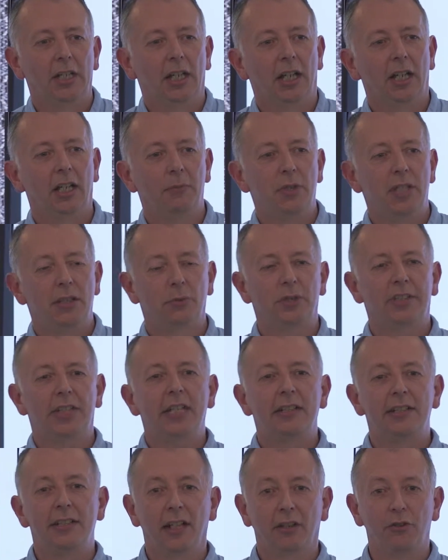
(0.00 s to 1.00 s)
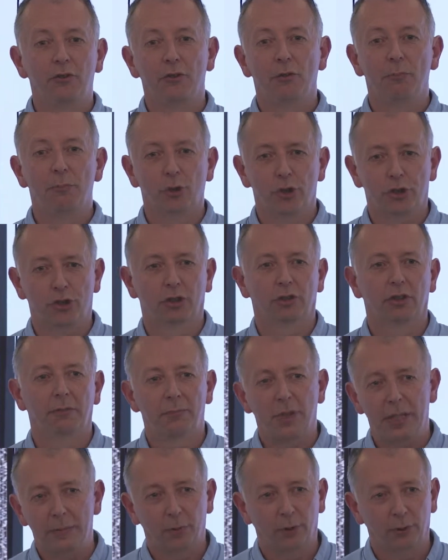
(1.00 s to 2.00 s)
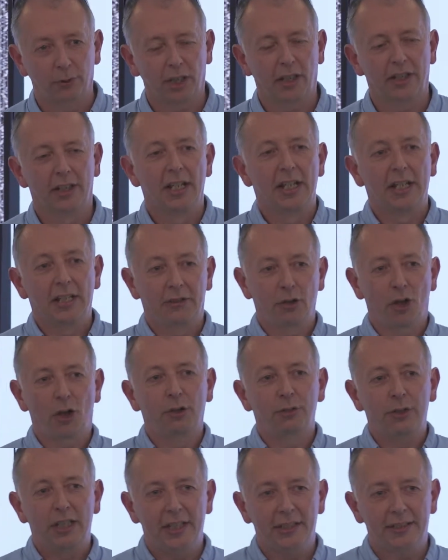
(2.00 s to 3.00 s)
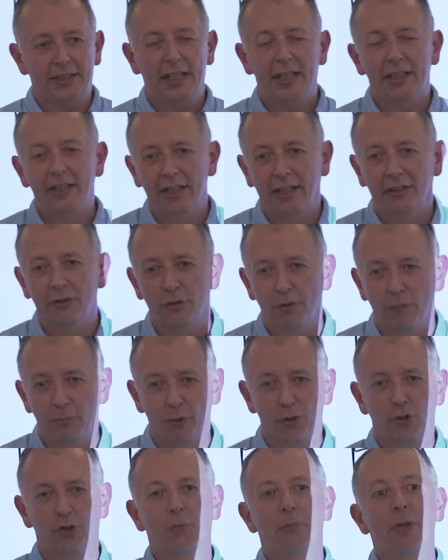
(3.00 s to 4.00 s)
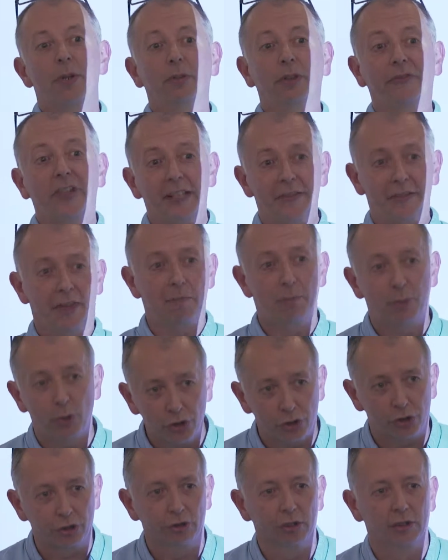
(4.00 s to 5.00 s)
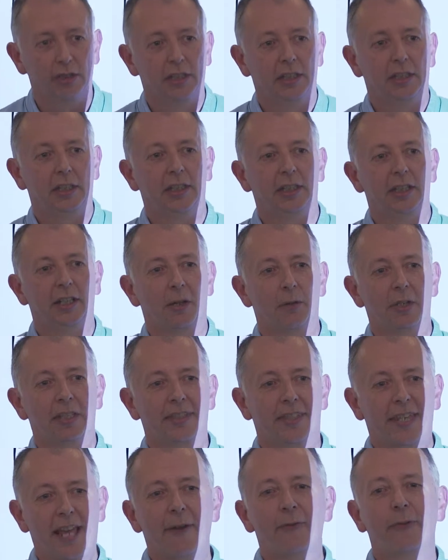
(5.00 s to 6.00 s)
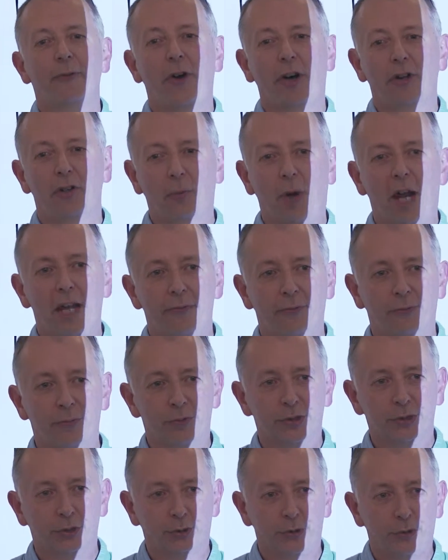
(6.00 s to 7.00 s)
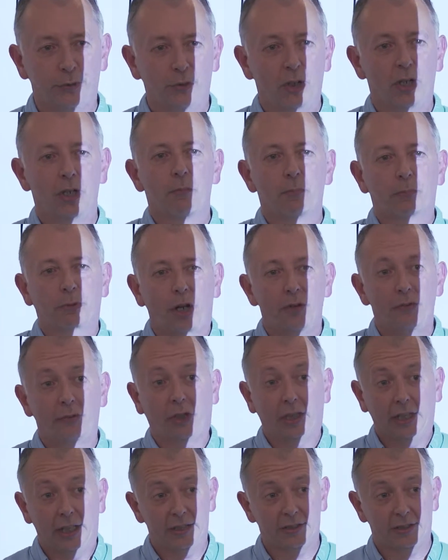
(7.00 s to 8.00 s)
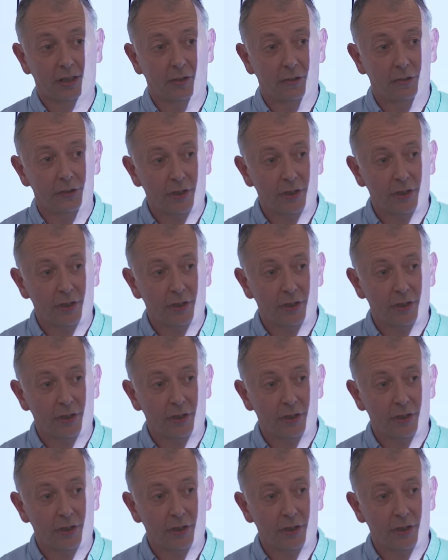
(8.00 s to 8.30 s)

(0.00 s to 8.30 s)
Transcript: It was hidden under a bushel, and people are going, not only is it hidden under a bushel, people have hidden the bushel. it's that far away from sort of profiling itself.